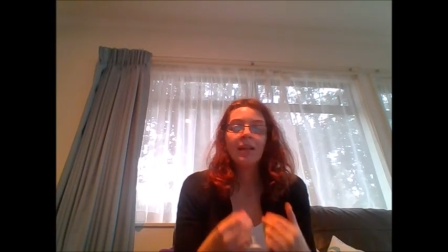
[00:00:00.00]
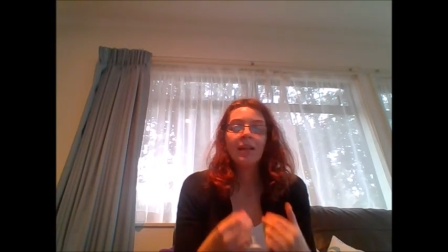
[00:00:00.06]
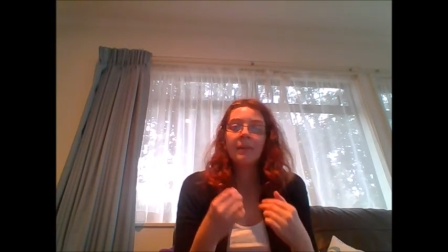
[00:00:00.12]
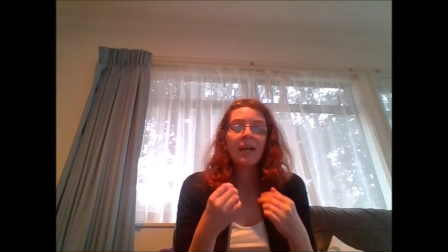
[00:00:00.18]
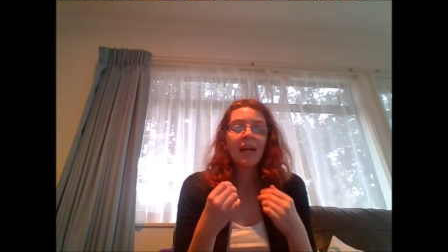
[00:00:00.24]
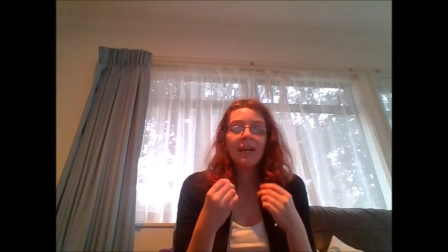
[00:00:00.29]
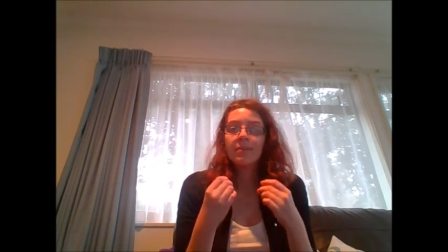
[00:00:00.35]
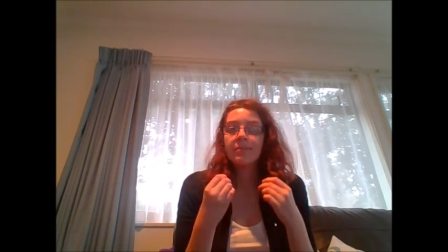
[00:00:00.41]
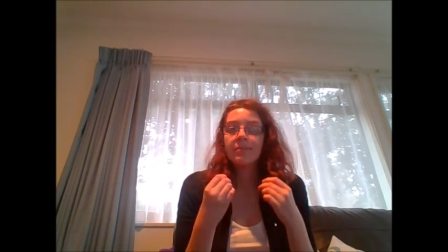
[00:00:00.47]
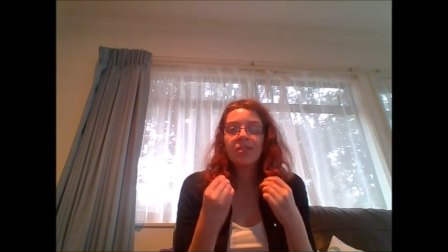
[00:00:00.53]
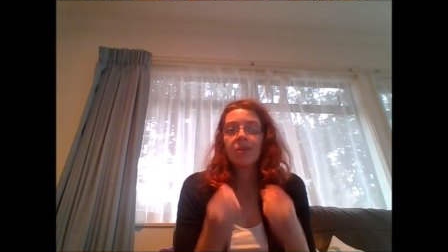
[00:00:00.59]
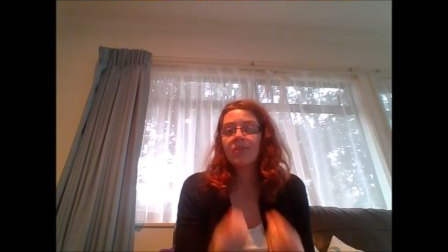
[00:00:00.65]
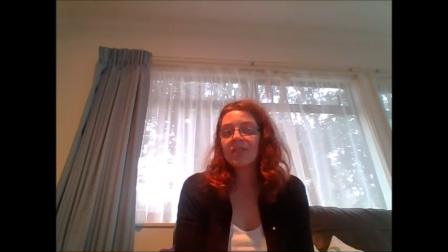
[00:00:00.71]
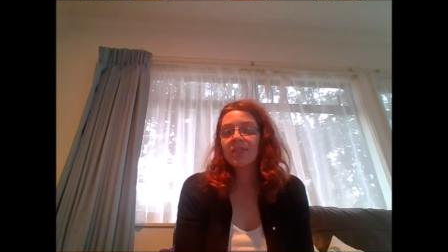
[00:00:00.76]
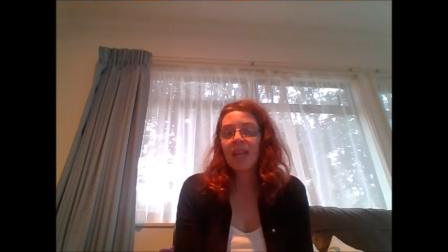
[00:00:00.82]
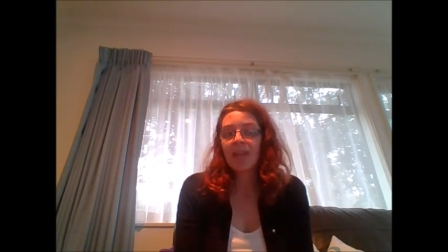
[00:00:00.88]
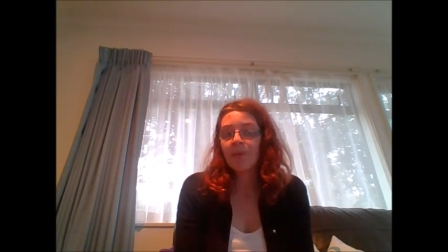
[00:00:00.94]
But I am so
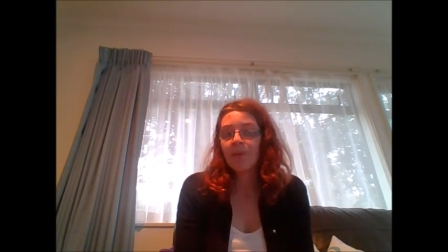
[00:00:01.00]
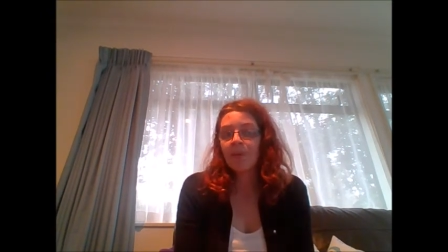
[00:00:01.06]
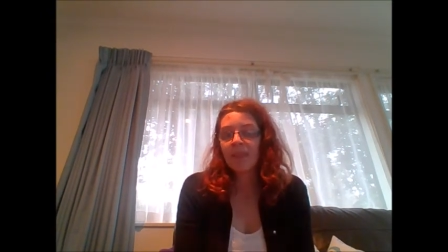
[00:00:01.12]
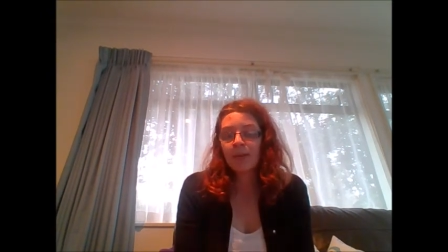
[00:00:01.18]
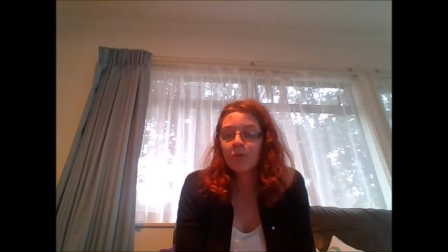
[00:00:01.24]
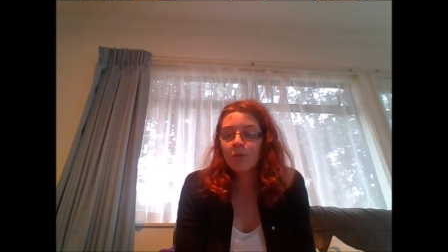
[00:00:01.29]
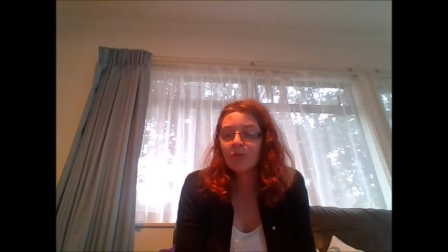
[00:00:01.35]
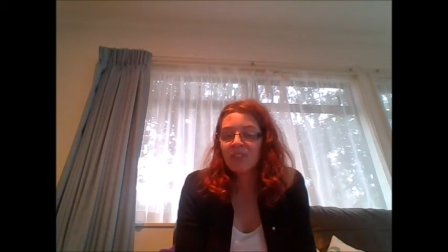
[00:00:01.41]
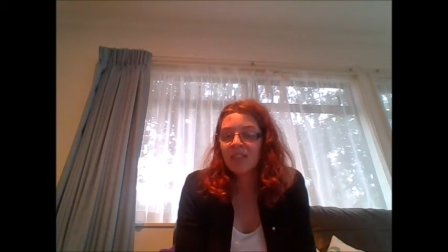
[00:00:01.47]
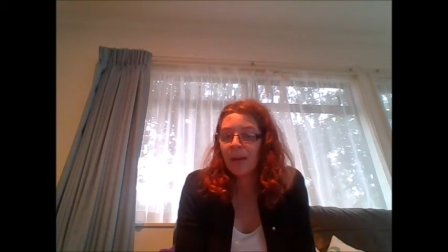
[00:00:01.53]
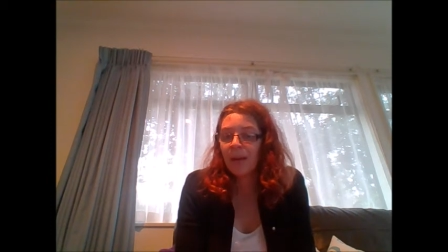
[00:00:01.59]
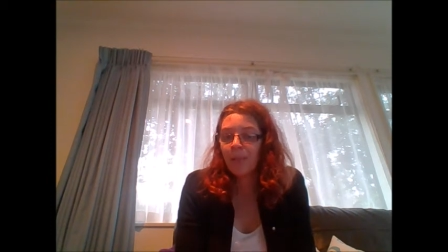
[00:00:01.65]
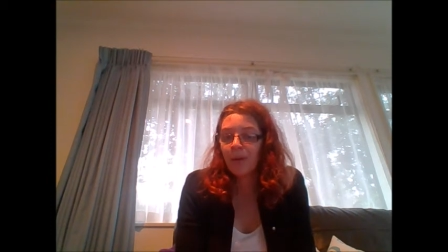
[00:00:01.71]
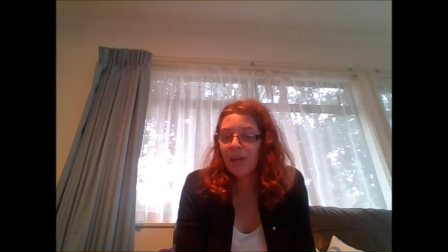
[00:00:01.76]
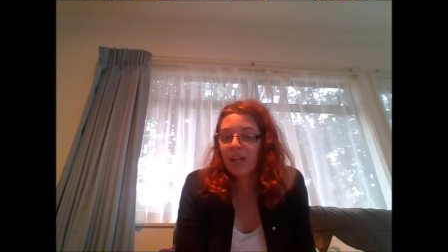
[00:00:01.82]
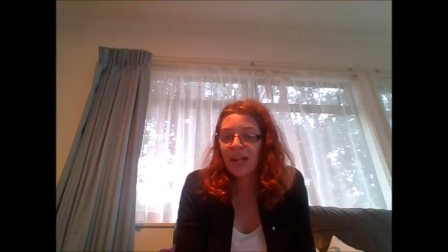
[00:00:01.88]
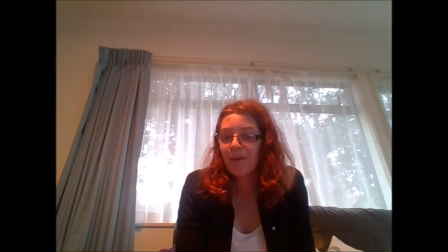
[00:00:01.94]
scared that the horse that I'm
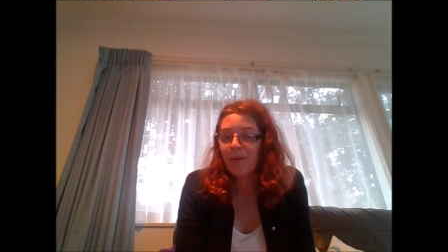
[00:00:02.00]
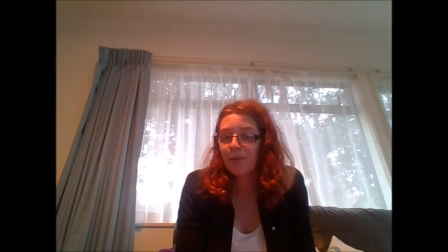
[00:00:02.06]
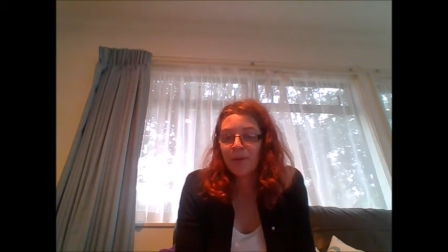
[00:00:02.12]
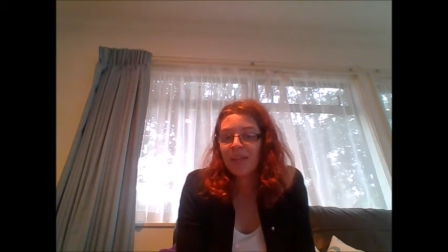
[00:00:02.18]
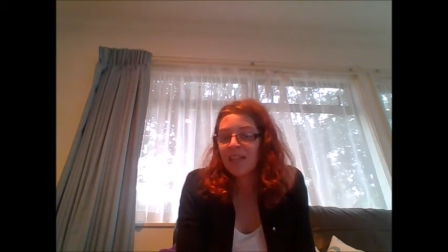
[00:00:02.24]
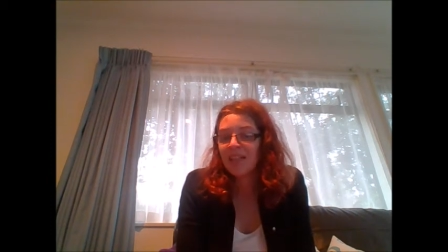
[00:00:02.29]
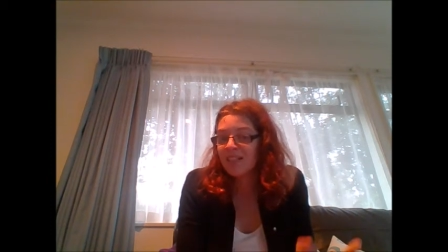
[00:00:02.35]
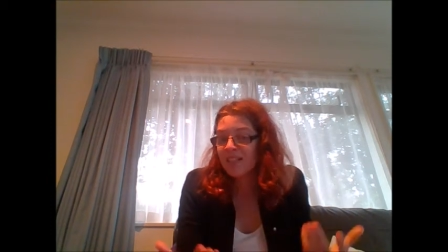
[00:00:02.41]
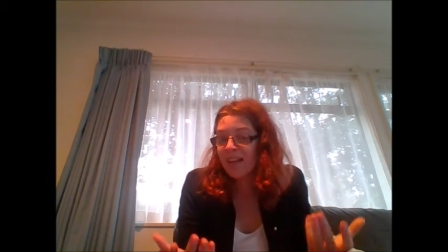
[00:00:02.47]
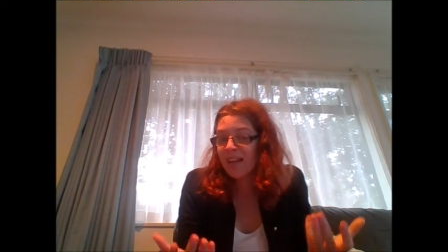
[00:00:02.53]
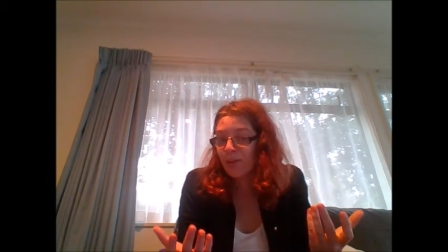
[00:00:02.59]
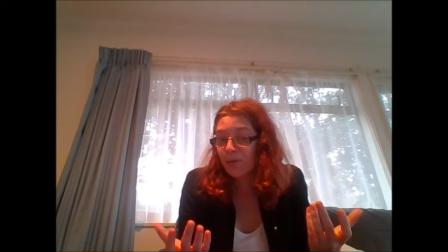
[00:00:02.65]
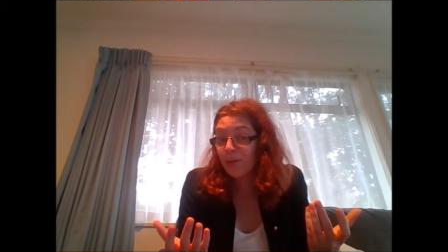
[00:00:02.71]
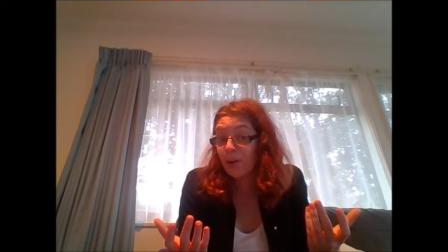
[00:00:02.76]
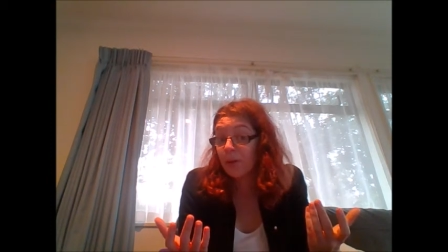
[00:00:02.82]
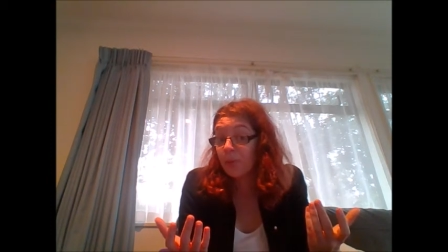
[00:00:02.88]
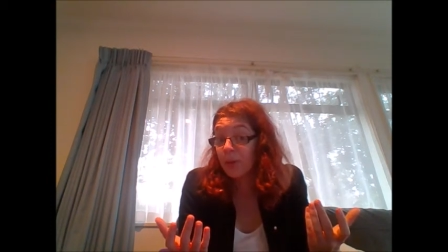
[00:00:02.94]
looking at for the
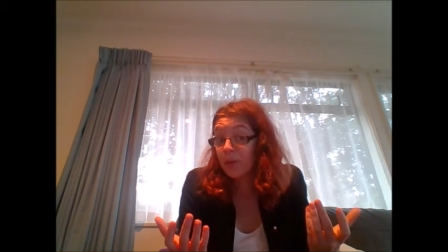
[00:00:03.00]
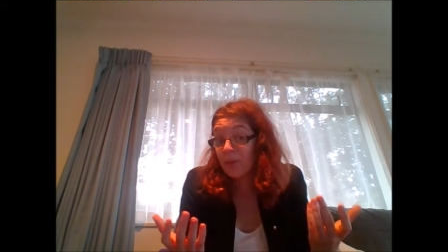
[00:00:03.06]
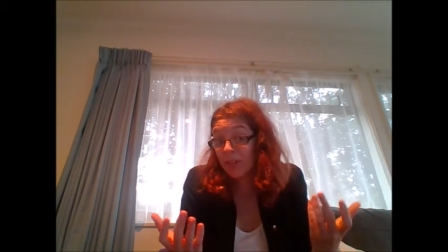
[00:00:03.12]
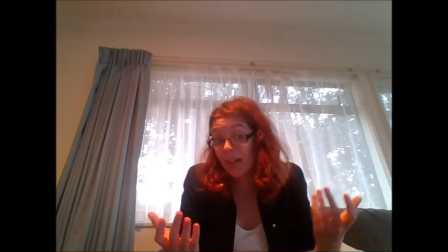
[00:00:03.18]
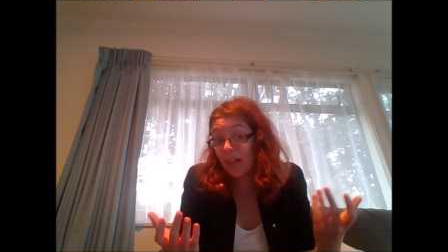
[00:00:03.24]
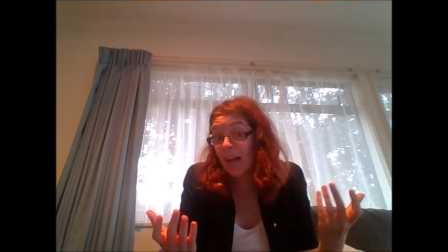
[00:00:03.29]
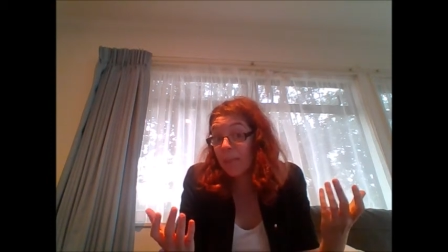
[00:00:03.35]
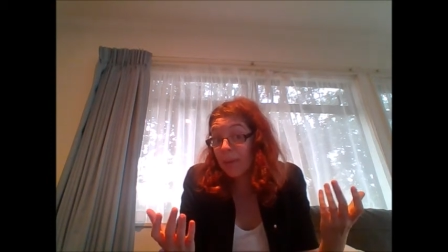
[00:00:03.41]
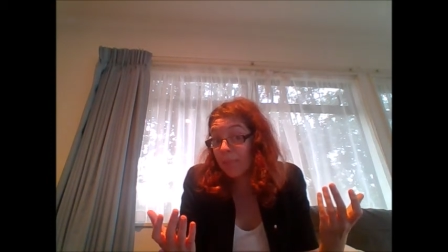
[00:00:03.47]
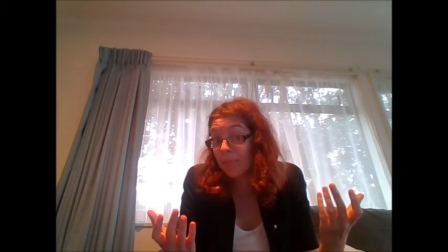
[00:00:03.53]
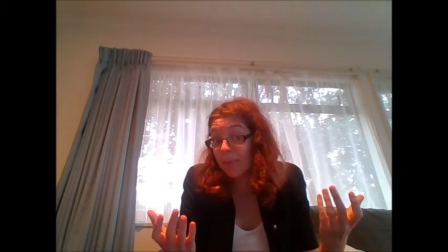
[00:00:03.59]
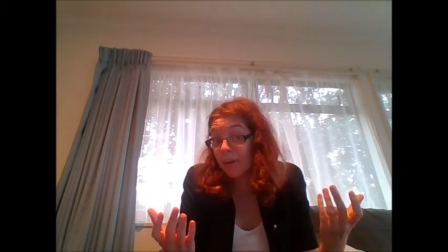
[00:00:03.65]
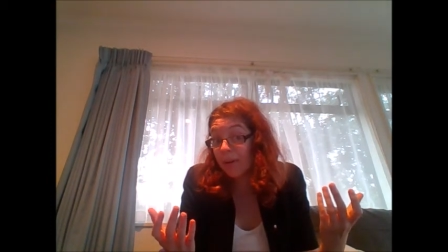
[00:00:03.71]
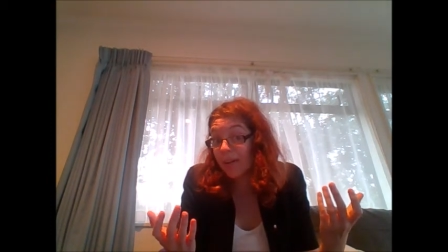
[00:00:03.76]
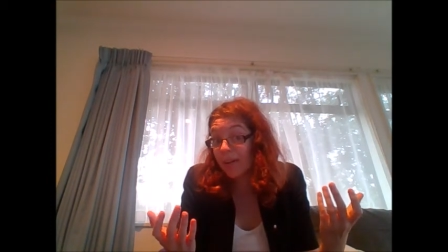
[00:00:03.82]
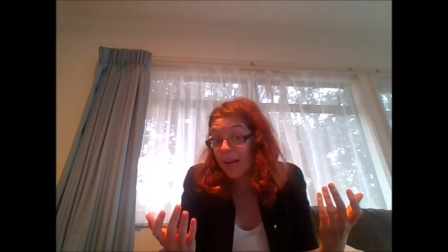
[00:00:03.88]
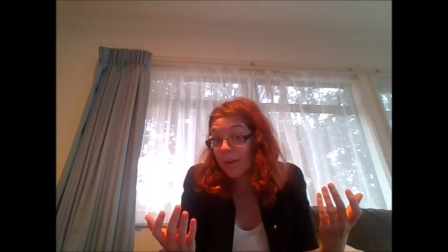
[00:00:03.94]
International Thoroughbred Retirement
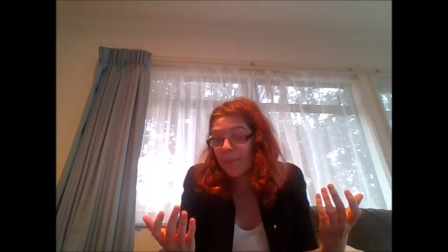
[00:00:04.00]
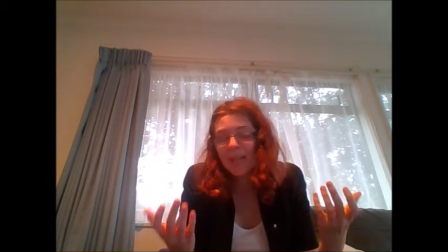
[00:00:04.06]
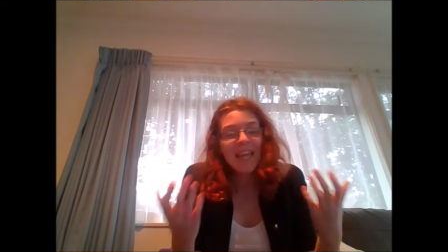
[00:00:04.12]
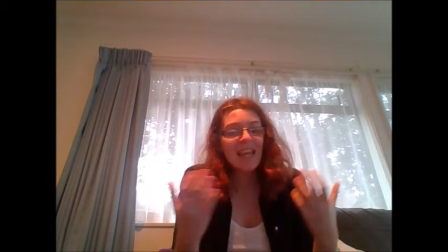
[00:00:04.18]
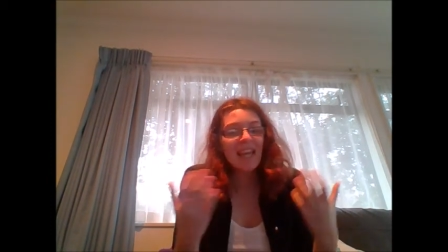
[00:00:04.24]
Program